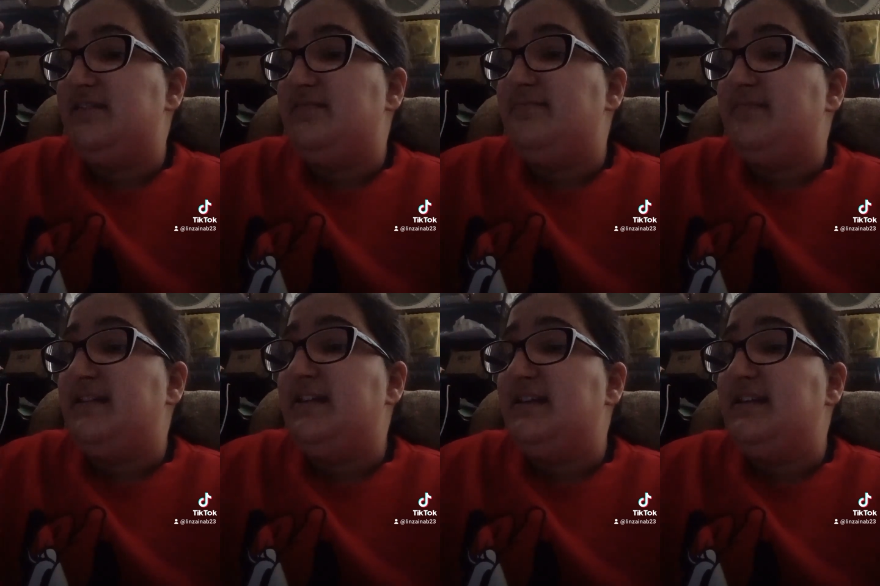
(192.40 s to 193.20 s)
to
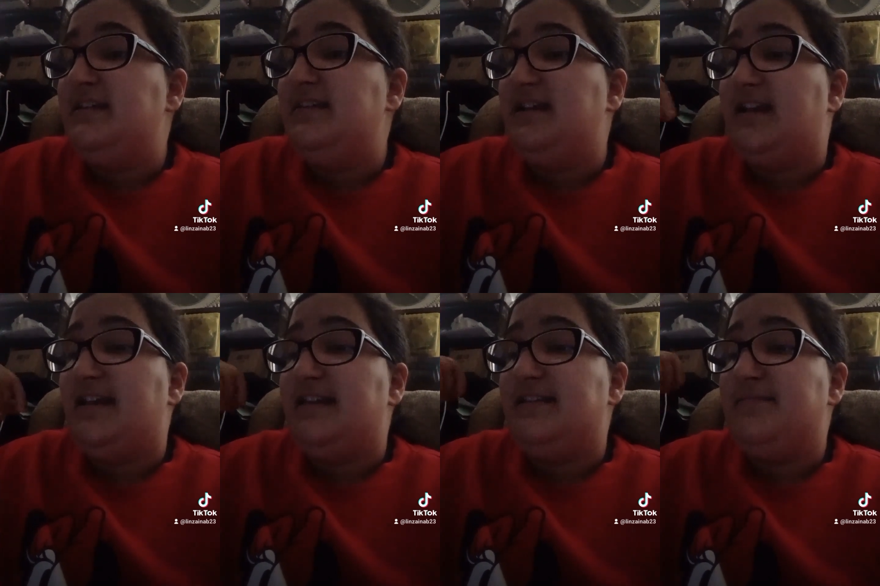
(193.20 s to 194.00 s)
me,
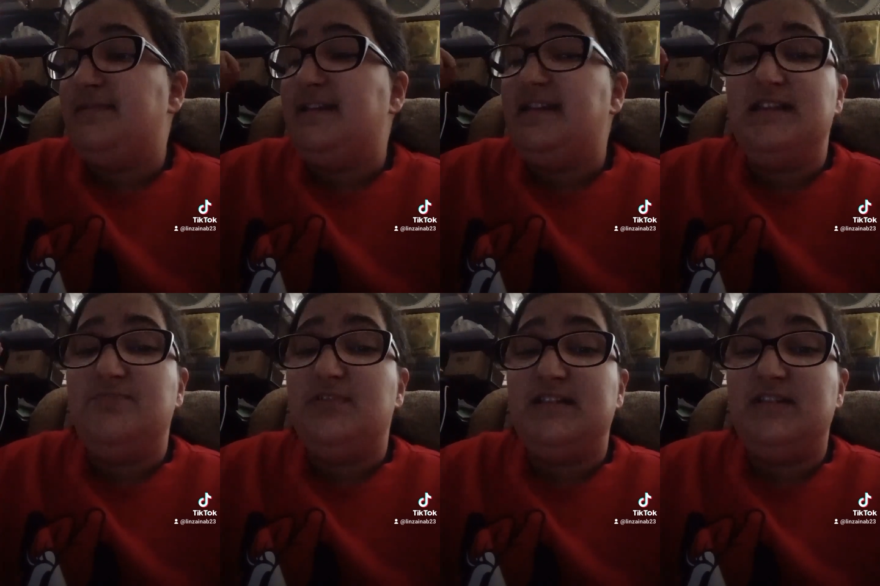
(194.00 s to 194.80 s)
that's me,
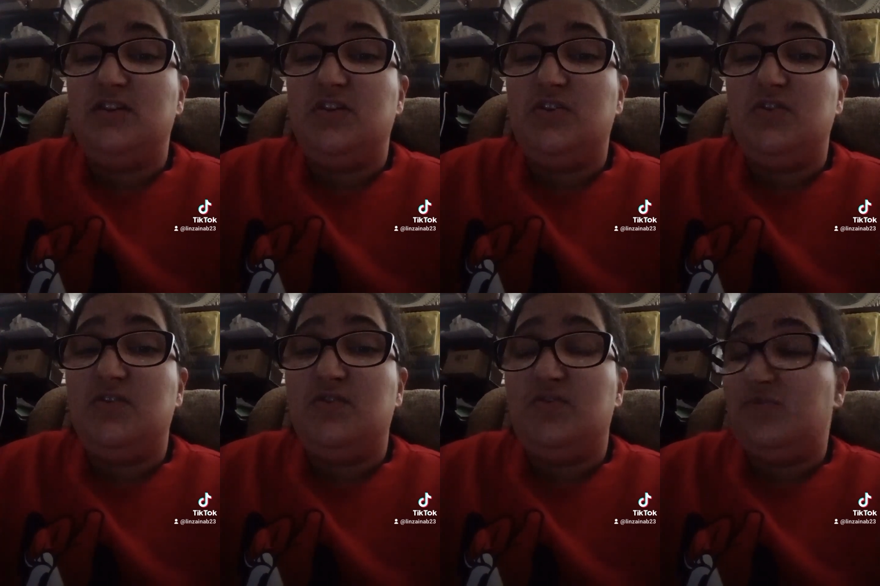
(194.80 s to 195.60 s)

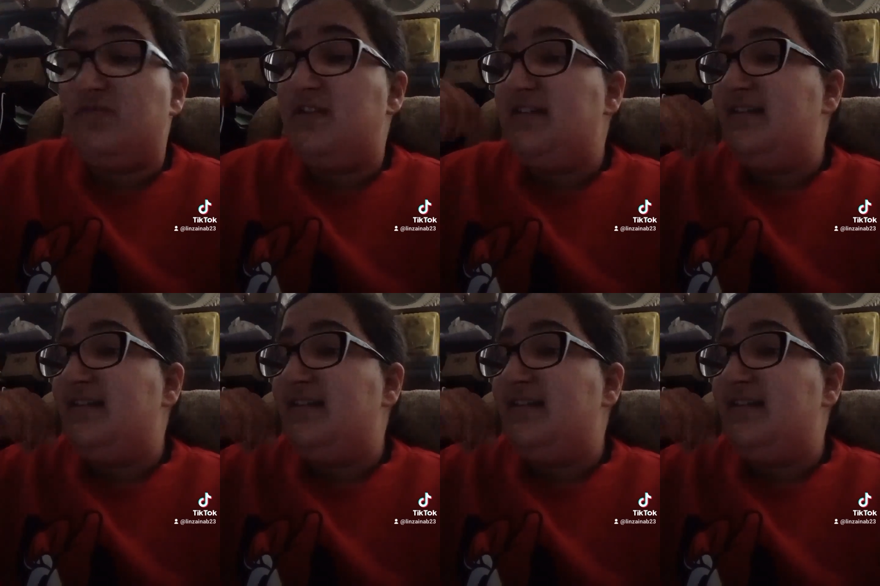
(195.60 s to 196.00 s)
espresso.